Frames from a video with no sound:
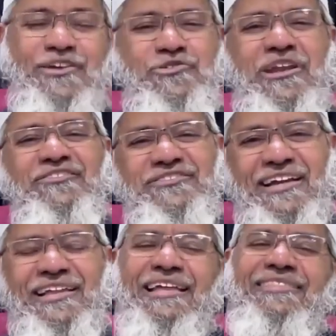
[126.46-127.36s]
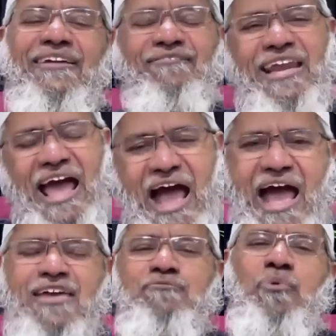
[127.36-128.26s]
He should have said that when
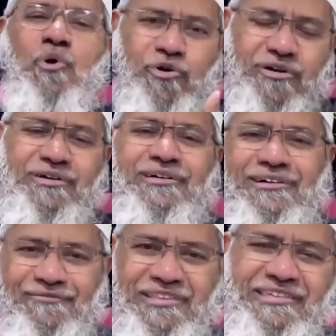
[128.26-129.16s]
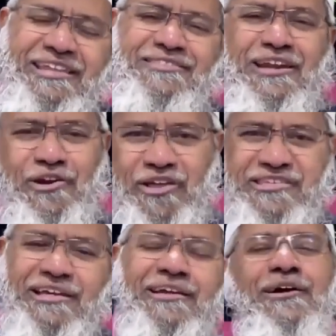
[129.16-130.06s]
I spoke with reason,
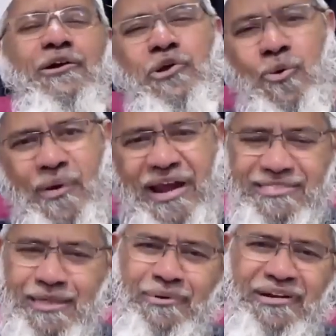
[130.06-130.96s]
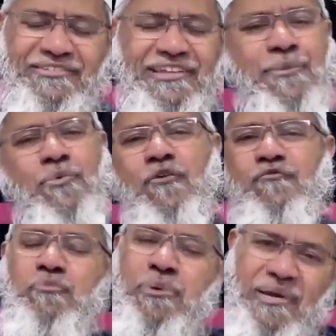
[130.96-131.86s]
logic, no one accepted Islam or
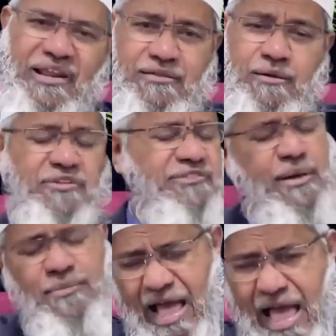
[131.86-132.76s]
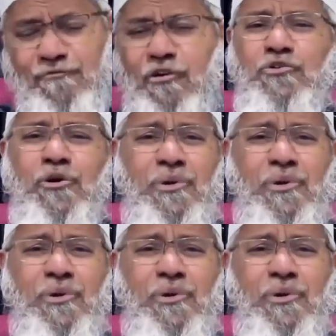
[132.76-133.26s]
few people accepted Islam, I've got no